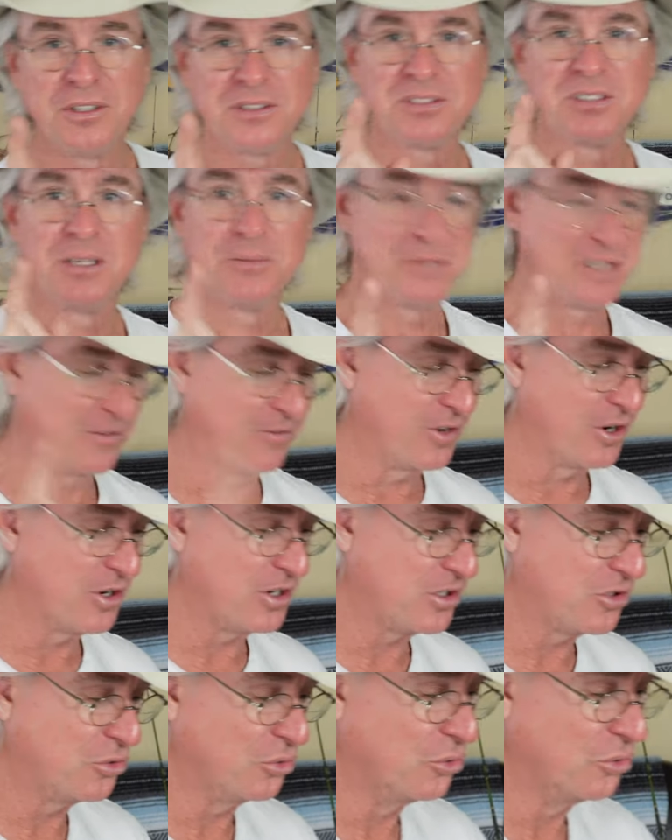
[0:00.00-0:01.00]
is something
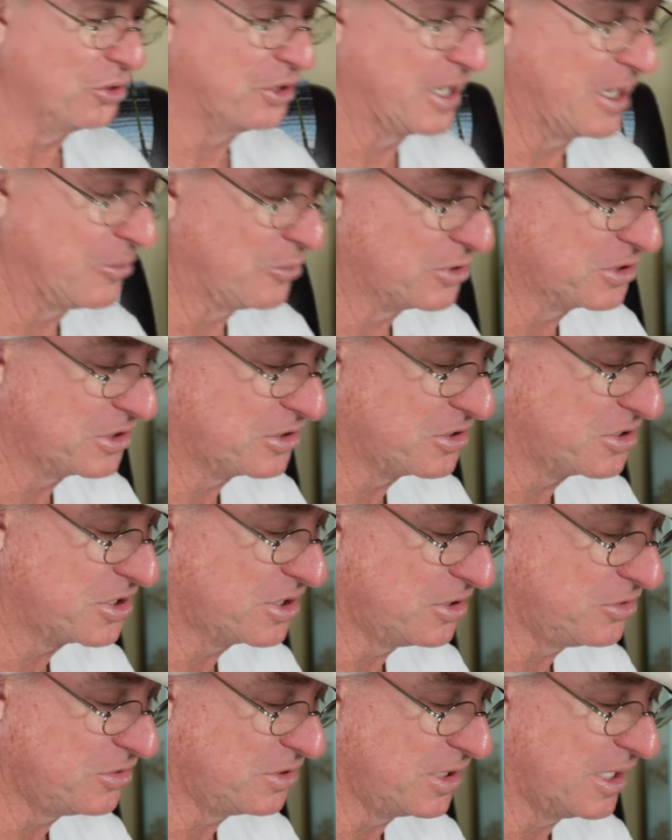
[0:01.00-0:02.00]
very cool that I wanted to
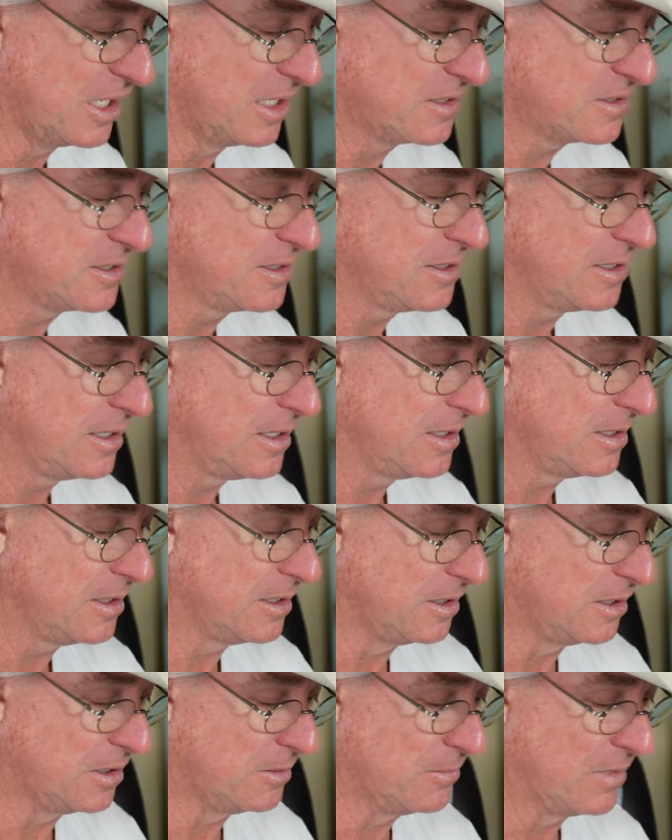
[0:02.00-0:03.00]
show you guys.
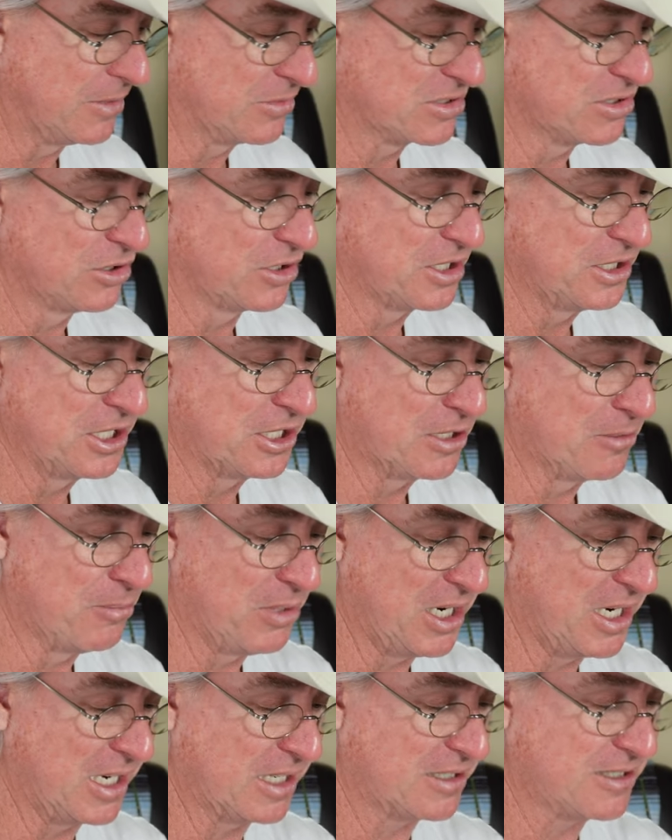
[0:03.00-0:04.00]
I was looking at the
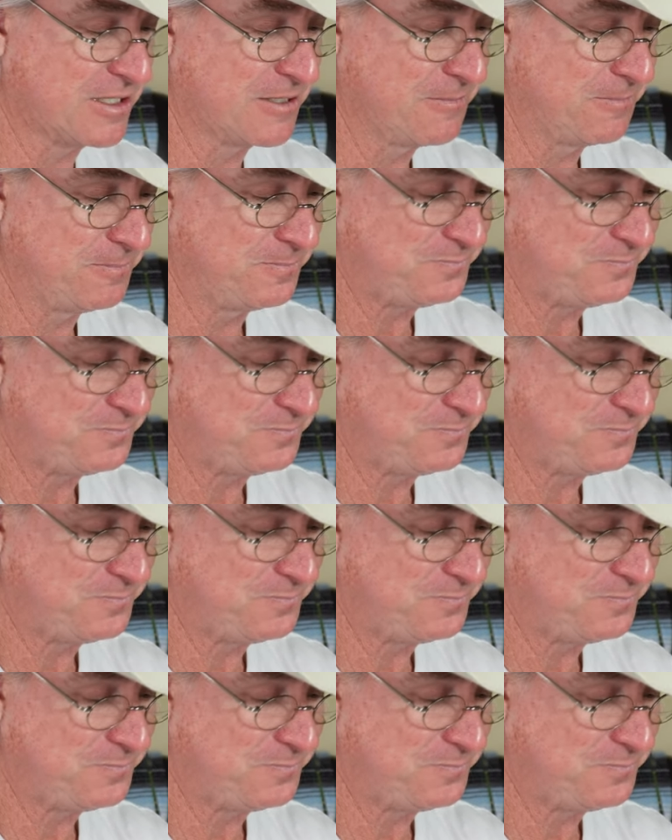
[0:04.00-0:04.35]
box.